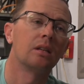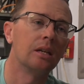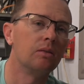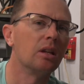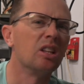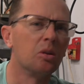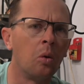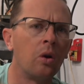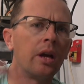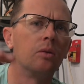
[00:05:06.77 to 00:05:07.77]
Give you a little
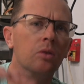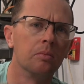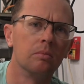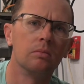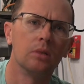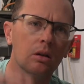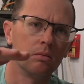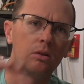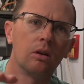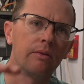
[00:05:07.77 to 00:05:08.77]
more headroom. You know,
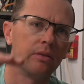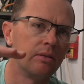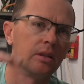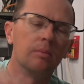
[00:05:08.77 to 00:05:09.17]
you're at 50,